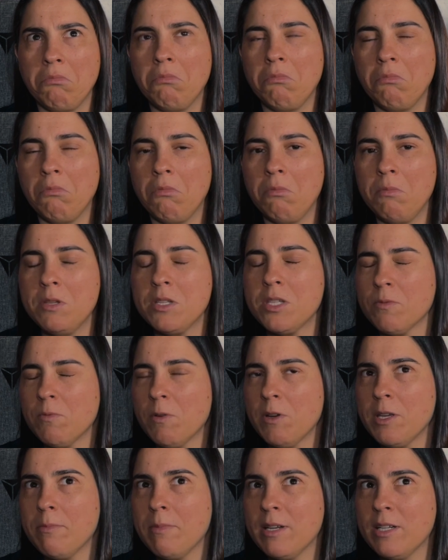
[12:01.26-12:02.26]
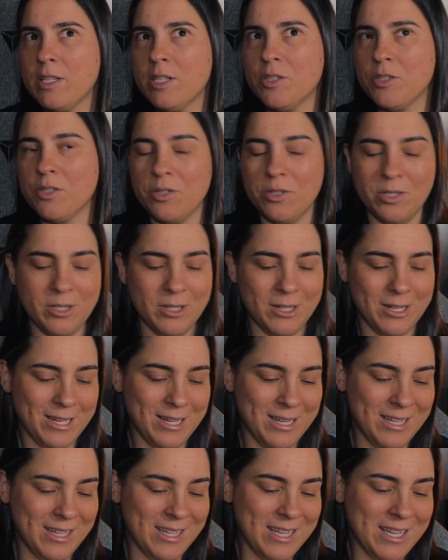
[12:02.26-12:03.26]
this is what you're meant to do.
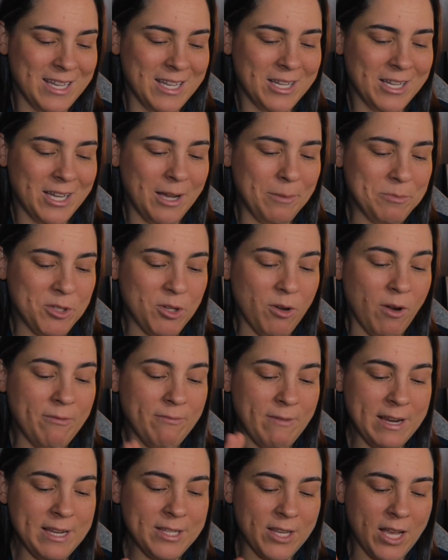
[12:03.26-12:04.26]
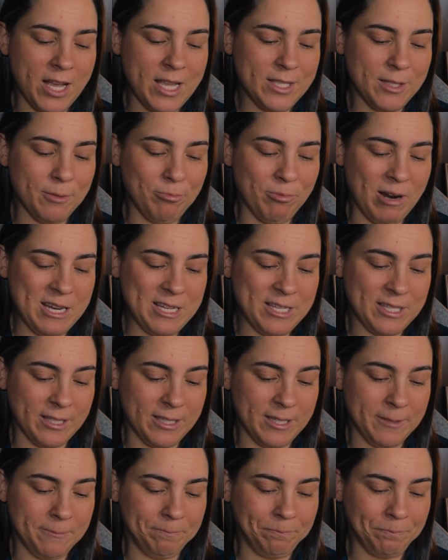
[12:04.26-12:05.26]
So I resized the
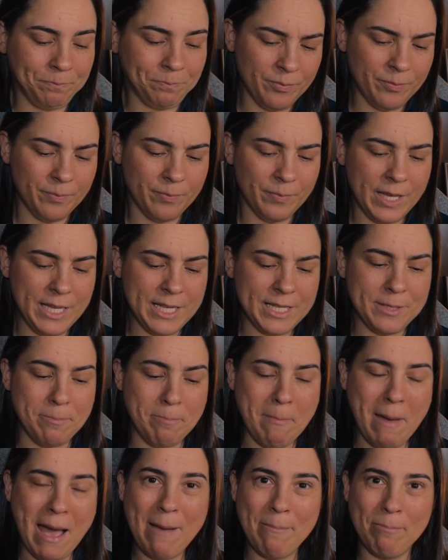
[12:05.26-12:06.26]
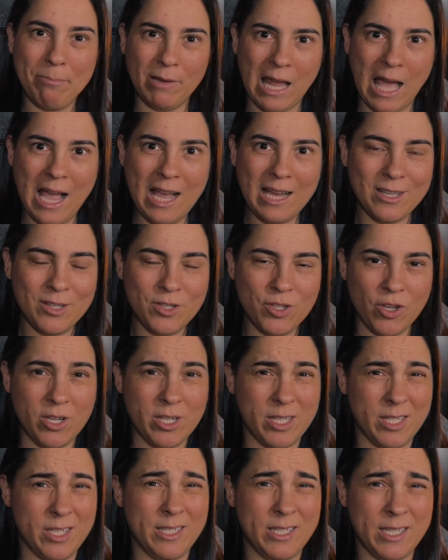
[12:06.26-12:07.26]
bracelet. It's matte black, so
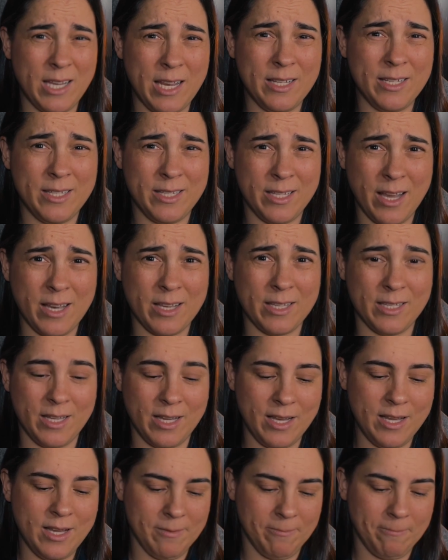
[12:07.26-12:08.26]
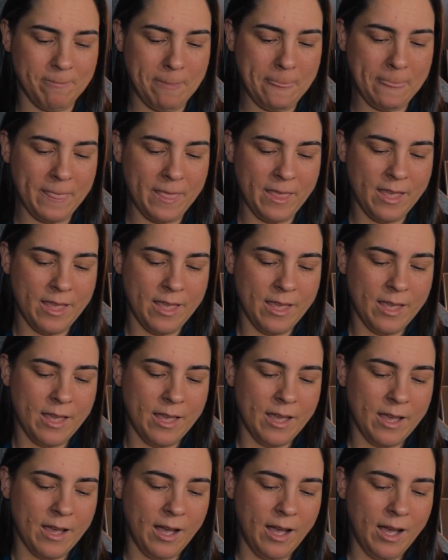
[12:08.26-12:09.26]
it's dead sexy.
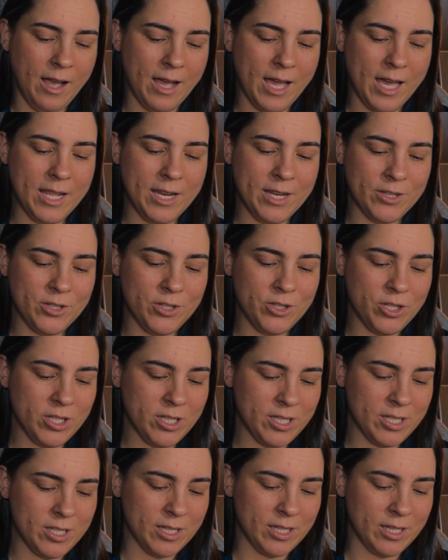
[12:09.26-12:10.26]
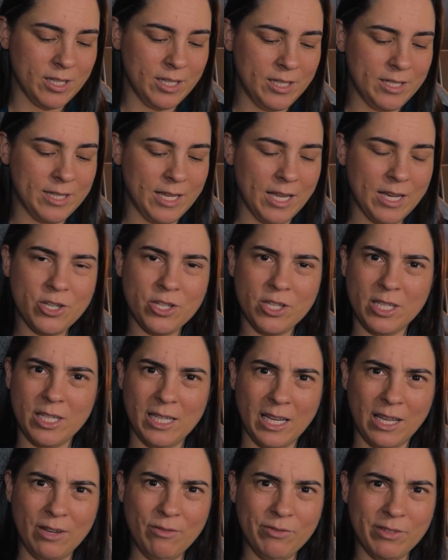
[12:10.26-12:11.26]
And it's actually
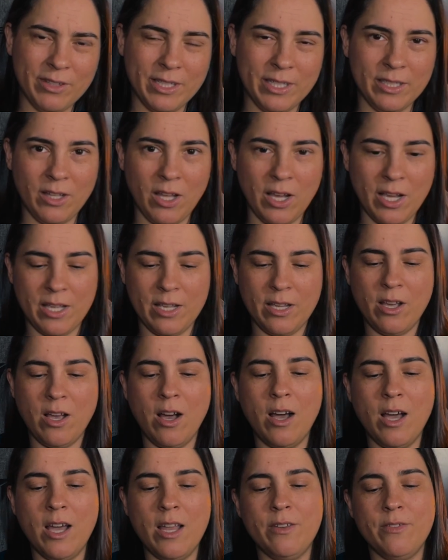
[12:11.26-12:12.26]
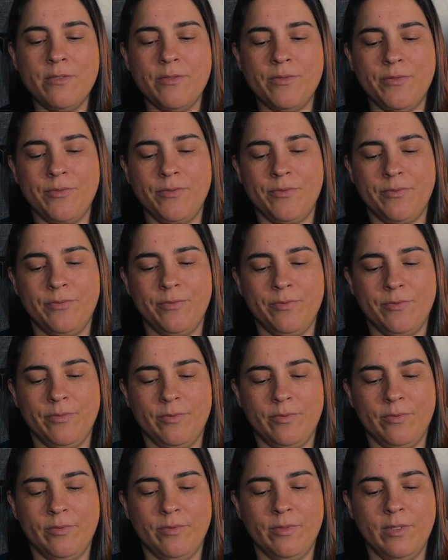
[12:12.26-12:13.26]
lovely. Like, it kind of,
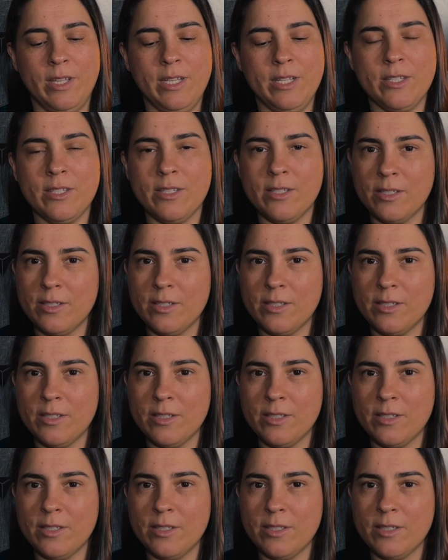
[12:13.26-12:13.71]
it's